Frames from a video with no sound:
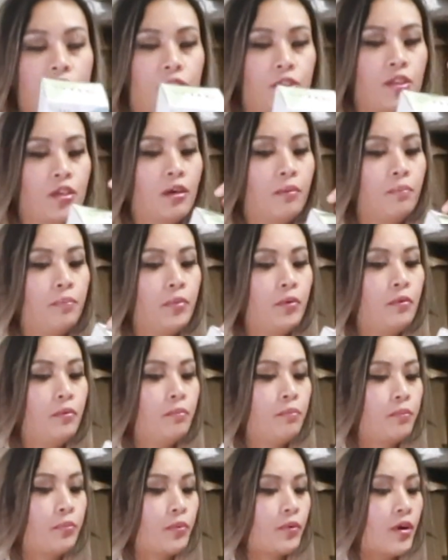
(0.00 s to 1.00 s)
shampoo
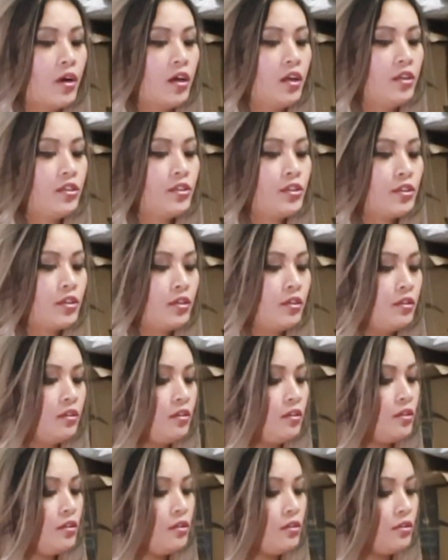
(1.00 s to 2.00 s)
brush.
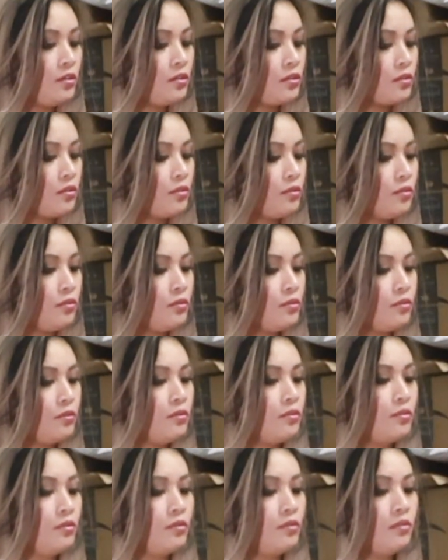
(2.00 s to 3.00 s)

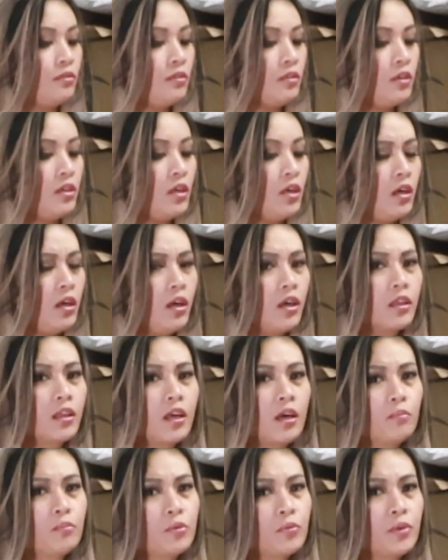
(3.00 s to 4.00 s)
So it
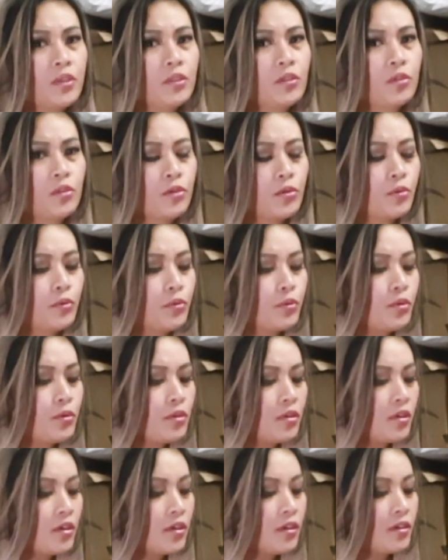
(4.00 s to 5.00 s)
comes with
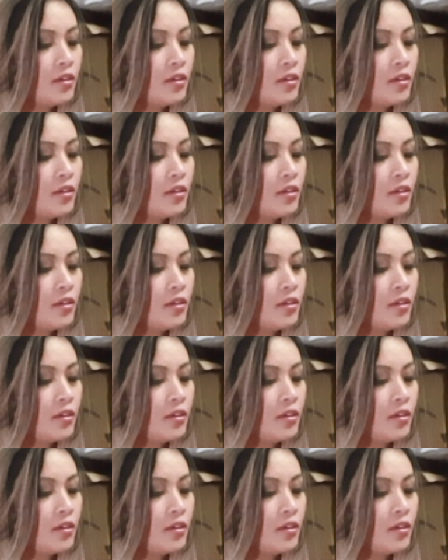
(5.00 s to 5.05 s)
two.